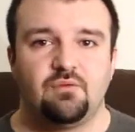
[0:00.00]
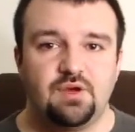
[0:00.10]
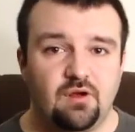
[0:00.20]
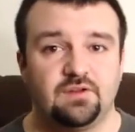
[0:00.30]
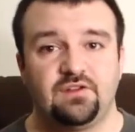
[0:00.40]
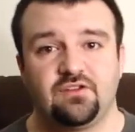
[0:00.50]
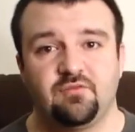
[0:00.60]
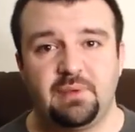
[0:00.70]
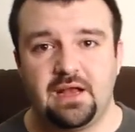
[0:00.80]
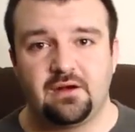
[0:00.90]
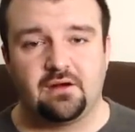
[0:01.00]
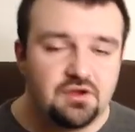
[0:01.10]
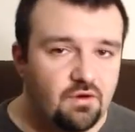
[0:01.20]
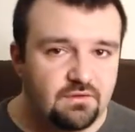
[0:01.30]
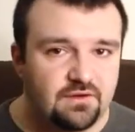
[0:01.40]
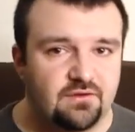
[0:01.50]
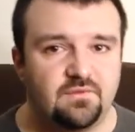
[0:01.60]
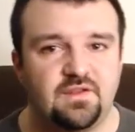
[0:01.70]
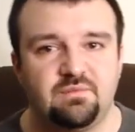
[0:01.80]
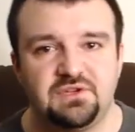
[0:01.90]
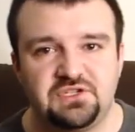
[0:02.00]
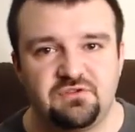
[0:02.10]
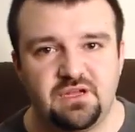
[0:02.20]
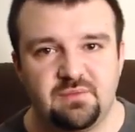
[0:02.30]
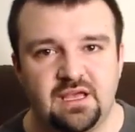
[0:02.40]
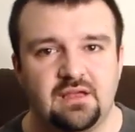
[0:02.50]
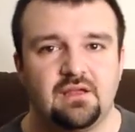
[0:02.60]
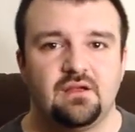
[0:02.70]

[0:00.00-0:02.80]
We all deserve better. You don't deserve this mistreatment.